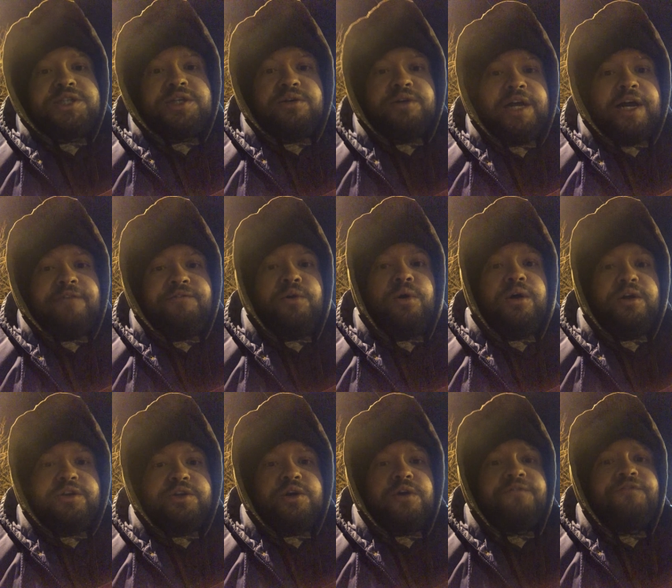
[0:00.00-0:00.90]
still have
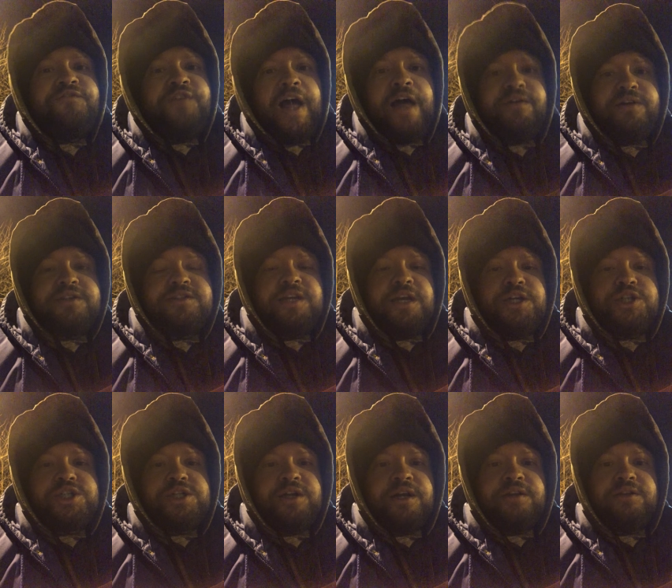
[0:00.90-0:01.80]
all your
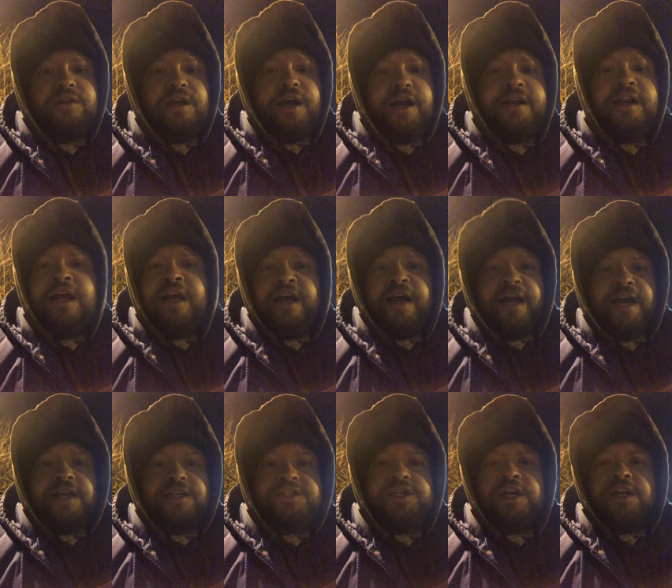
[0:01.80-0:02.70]
validation online
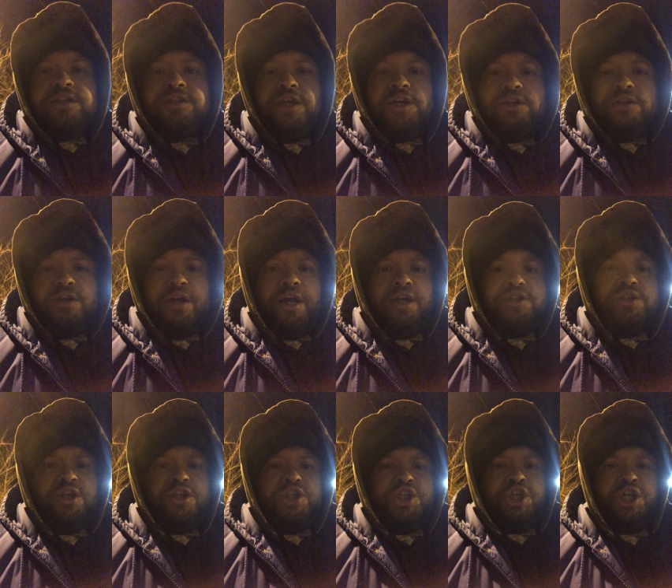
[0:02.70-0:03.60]
as
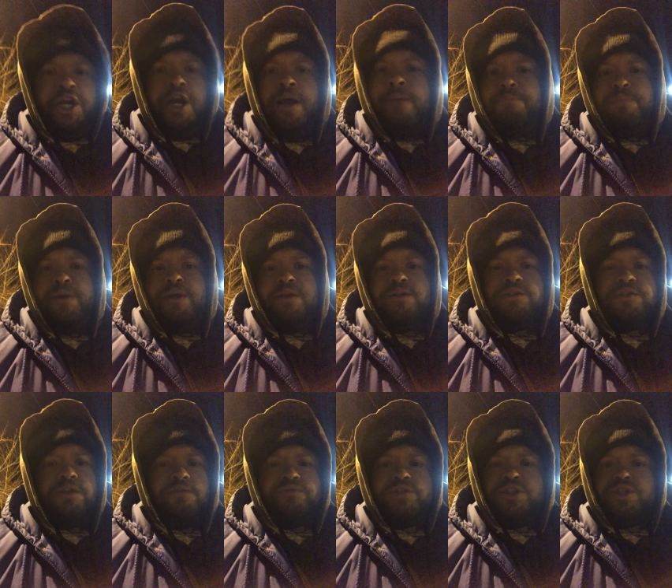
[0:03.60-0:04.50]
the
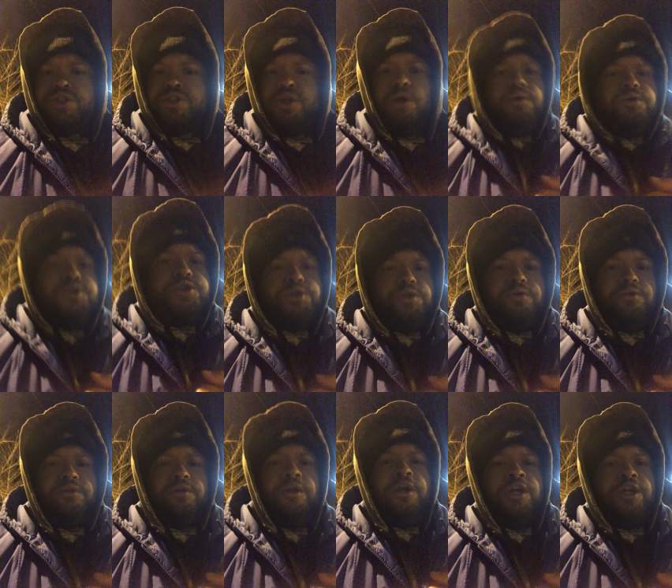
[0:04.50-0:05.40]
champions of
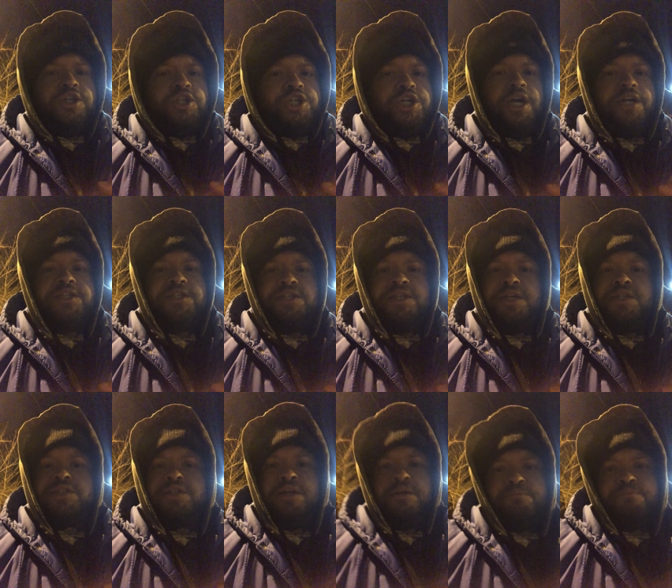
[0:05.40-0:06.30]
social
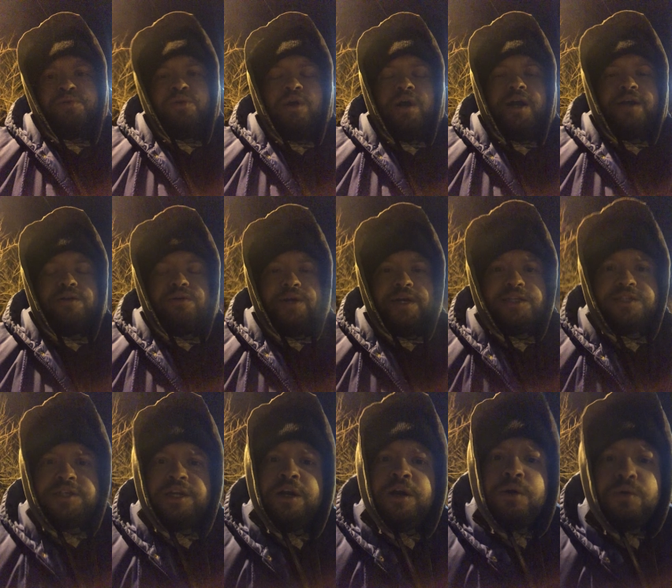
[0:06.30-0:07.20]
justice and
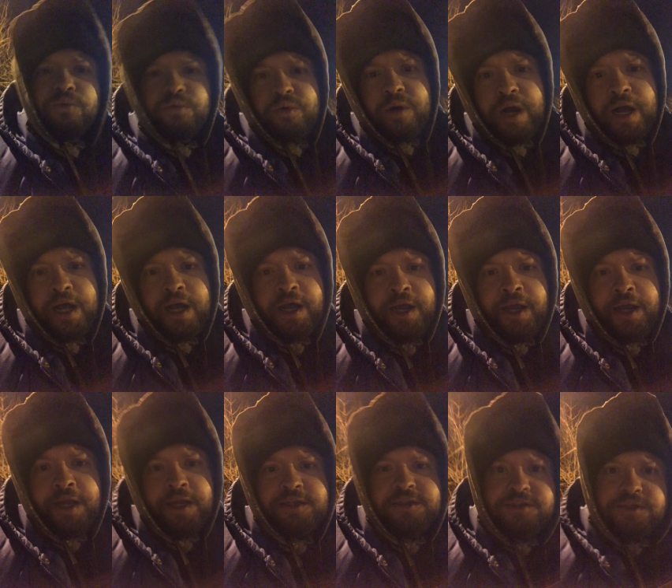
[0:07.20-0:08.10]
progress,
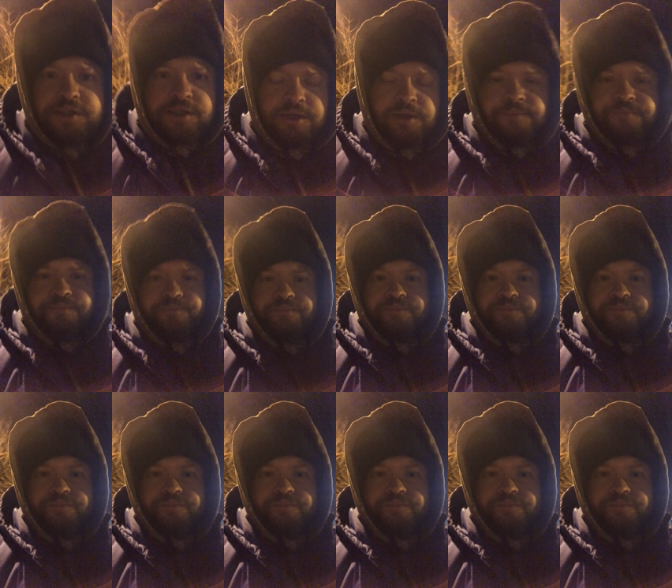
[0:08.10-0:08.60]
right?